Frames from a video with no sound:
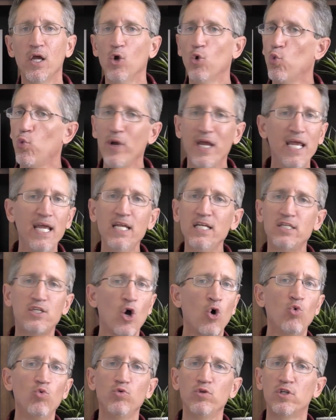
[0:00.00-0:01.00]
We
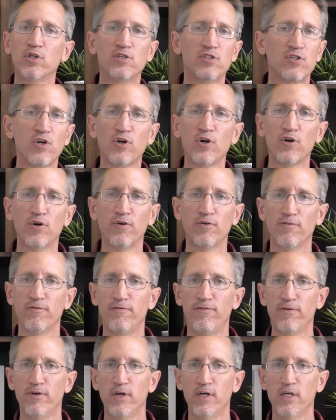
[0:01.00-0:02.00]
don't deserve
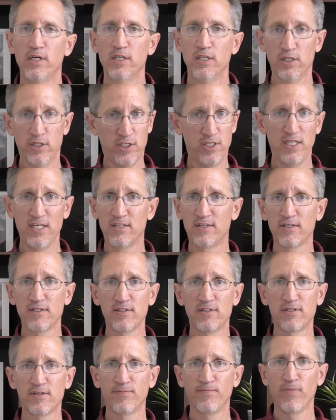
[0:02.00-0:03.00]

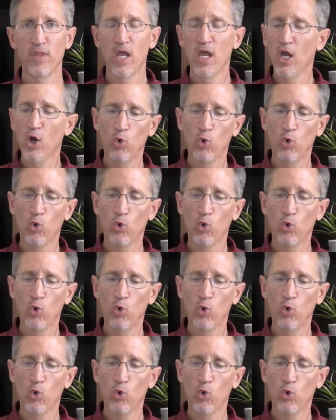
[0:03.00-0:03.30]
Jesus.